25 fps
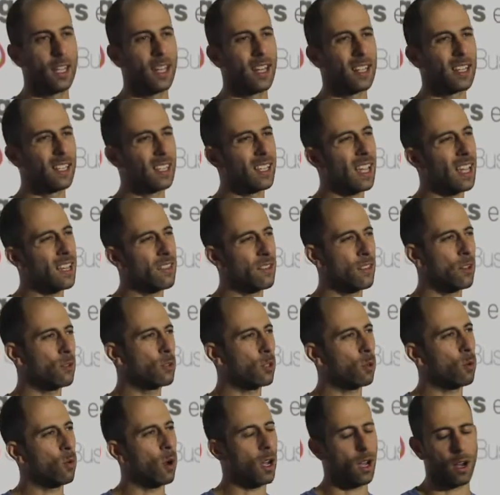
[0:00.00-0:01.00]
And again, those
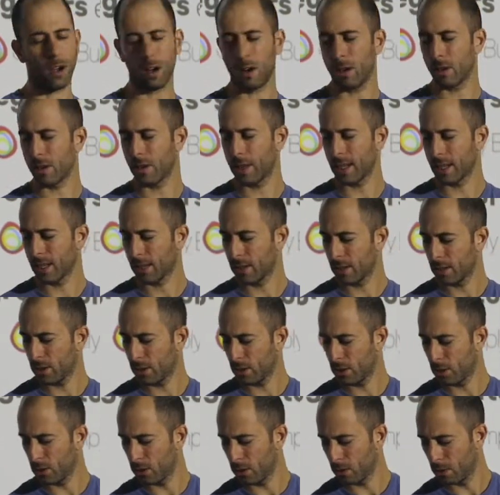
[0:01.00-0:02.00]
are quite hard things to
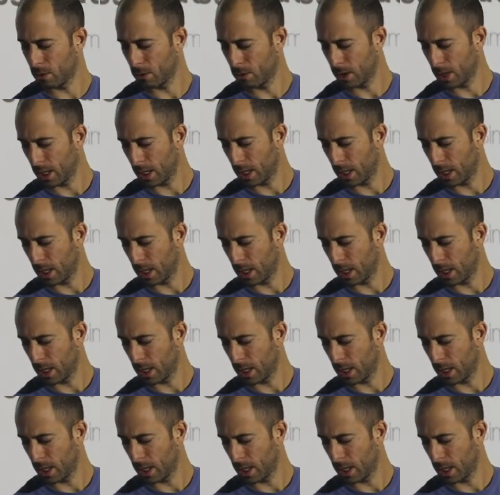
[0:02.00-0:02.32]
do.